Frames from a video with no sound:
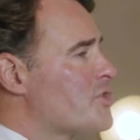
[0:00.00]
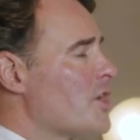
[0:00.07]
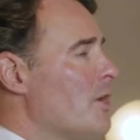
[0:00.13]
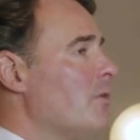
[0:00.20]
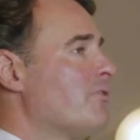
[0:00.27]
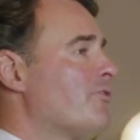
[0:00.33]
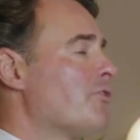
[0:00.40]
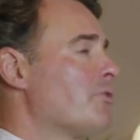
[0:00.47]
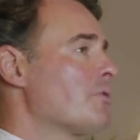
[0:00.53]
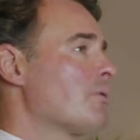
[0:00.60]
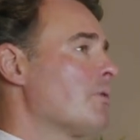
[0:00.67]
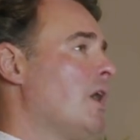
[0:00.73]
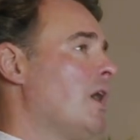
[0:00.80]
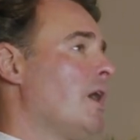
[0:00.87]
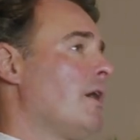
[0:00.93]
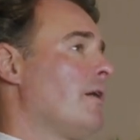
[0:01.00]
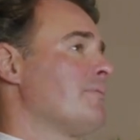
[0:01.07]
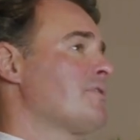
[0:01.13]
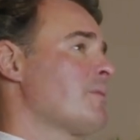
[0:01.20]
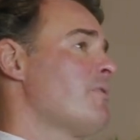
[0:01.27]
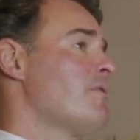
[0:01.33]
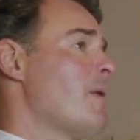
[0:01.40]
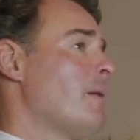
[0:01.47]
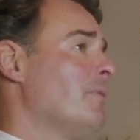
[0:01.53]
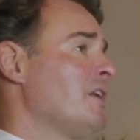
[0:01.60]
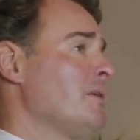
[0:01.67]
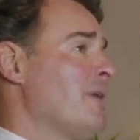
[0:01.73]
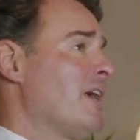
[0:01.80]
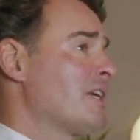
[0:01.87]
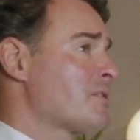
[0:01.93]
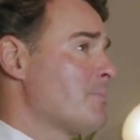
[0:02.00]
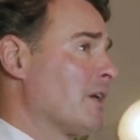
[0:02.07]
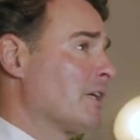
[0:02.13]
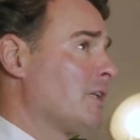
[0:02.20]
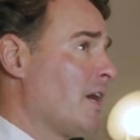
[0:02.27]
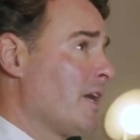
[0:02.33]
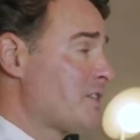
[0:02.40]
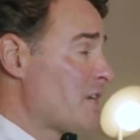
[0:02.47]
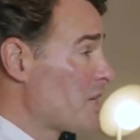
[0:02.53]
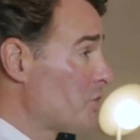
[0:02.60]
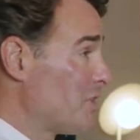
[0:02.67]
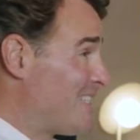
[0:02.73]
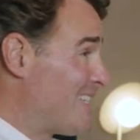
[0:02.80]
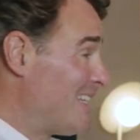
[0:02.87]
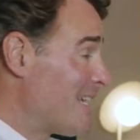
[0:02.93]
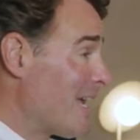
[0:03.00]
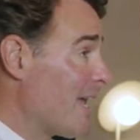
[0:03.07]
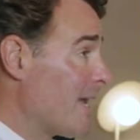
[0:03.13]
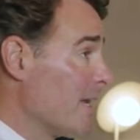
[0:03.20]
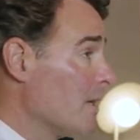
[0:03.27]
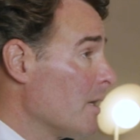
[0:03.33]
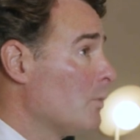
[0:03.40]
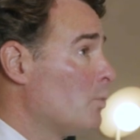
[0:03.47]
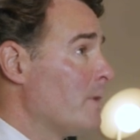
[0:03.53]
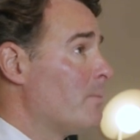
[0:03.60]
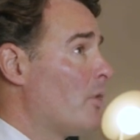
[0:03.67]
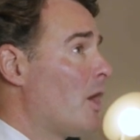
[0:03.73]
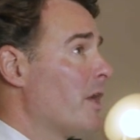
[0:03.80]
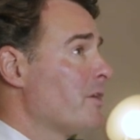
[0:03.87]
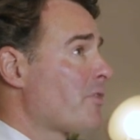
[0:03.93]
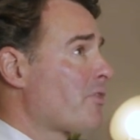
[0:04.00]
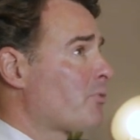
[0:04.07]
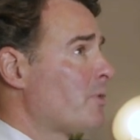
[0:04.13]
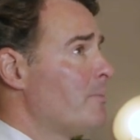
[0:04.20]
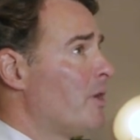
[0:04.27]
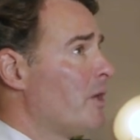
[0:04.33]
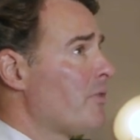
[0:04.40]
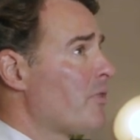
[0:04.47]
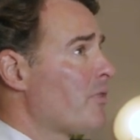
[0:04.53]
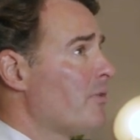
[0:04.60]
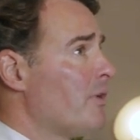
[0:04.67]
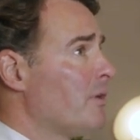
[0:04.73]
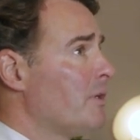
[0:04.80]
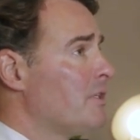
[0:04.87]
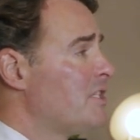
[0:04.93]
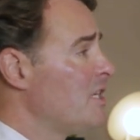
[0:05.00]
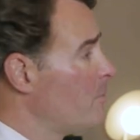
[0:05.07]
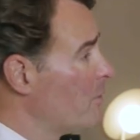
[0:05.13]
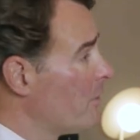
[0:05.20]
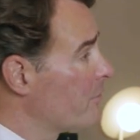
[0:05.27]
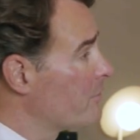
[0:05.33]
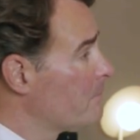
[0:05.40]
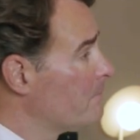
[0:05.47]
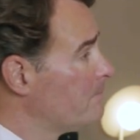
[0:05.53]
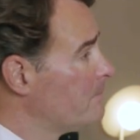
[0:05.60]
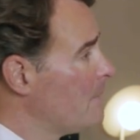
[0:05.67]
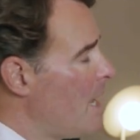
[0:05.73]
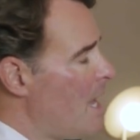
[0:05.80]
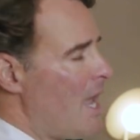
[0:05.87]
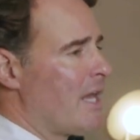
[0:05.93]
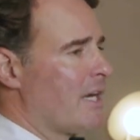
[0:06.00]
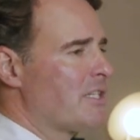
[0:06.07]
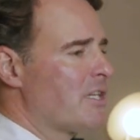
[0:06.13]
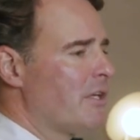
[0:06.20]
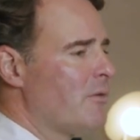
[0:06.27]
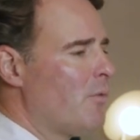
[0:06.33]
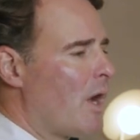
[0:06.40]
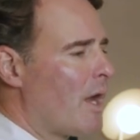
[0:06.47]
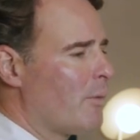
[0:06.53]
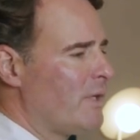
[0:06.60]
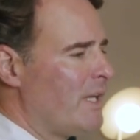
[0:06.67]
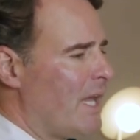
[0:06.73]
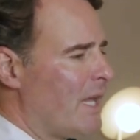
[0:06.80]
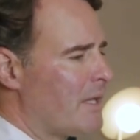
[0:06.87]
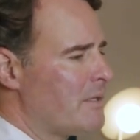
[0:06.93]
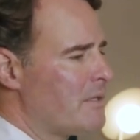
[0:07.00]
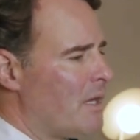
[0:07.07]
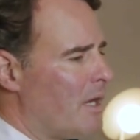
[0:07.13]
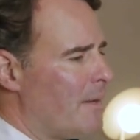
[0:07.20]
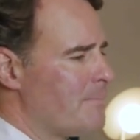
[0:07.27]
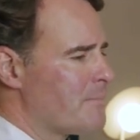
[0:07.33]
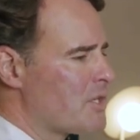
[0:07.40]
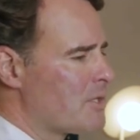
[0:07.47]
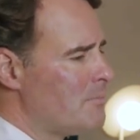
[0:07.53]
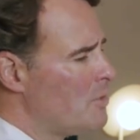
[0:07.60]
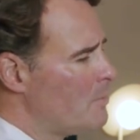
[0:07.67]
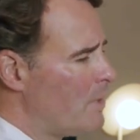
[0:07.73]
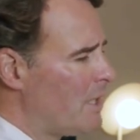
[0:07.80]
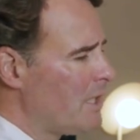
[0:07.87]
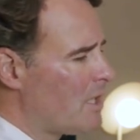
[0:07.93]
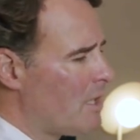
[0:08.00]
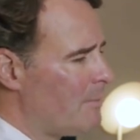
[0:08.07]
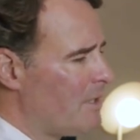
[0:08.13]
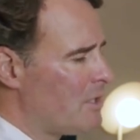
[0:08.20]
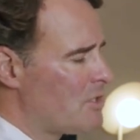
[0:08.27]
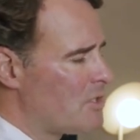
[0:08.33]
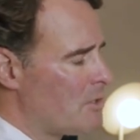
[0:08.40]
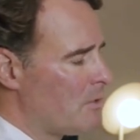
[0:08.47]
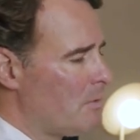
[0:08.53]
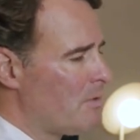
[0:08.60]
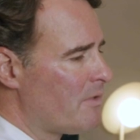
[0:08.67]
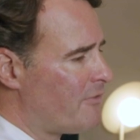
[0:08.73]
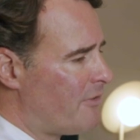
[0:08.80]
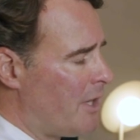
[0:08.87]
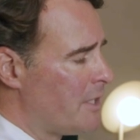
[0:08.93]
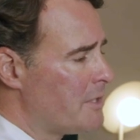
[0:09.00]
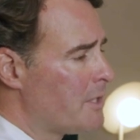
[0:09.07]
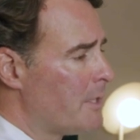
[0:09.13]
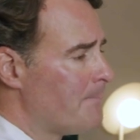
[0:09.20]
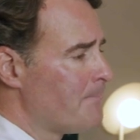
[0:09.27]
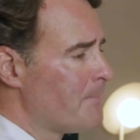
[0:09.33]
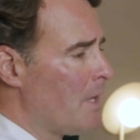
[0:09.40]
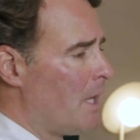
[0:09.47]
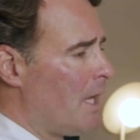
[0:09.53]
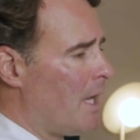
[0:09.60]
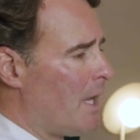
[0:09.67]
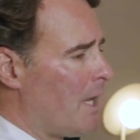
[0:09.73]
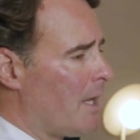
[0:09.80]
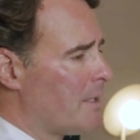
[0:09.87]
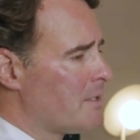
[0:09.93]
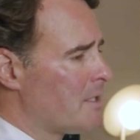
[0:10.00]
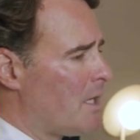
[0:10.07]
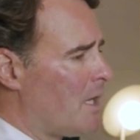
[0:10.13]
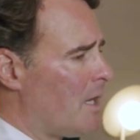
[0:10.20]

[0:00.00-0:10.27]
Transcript: So for some of my money management clients, actually today, we bought 3-month T-bills. And I tell you why. We had some new money come into the fund, and